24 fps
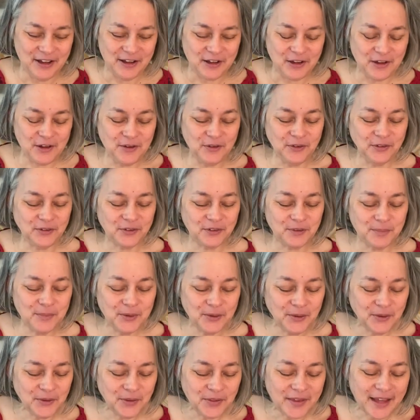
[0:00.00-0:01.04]
You
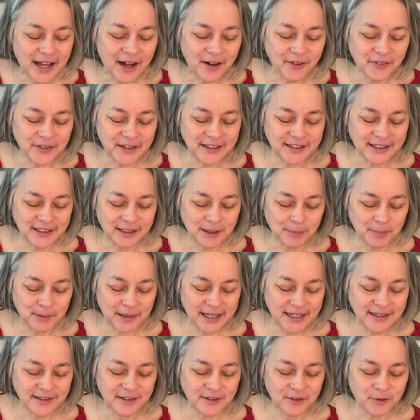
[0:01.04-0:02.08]
smoothed out the little
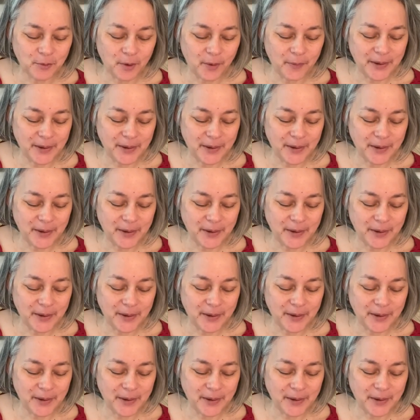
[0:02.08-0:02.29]
places where